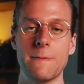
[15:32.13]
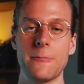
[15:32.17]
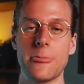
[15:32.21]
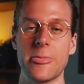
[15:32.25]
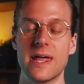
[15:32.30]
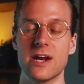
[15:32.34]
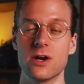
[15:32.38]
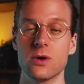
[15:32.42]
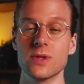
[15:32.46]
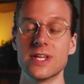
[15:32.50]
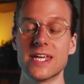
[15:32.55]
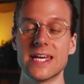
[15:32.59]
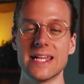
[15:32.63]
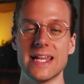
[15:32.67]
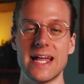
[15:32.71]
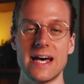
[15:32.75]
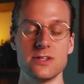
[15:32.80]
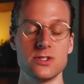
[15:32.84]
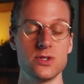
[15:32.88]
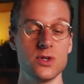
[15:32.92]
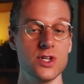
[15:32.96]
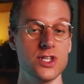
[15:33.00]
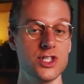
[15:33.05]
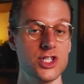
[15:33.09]
It only
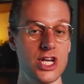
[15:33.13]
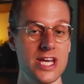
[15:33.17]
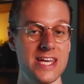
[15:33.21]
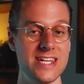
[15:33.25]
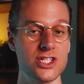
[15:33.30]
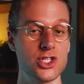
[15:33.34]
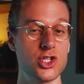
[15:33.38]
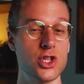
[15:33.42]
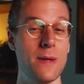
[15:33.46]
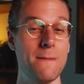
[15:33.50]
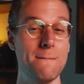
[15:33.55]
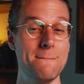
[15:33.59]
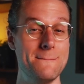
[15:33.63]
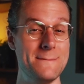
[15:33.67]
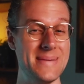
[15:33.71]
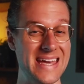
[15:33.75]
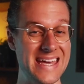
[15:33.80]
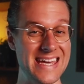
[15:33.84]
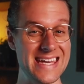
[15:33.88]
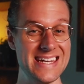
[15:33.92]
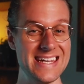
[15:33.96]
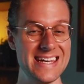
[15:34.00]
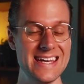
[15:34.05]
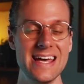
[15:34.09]
allows you to change the
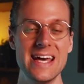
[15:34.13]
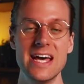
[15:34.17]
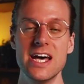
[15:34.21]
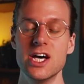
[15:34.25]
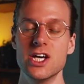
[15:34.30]
bid.